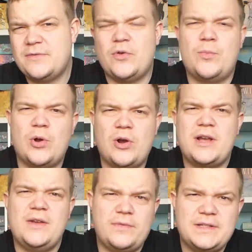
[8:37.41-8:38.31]
If you're more
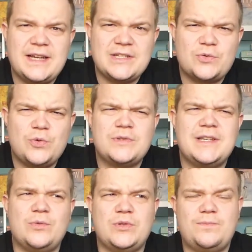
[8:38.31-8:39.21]
lucky with the dice rolls,
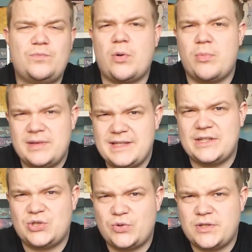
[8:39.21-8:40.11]
it would probably take
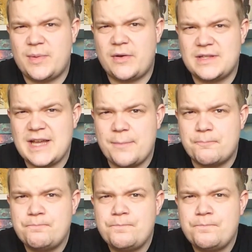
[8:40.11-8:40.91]
a shorter amount of time.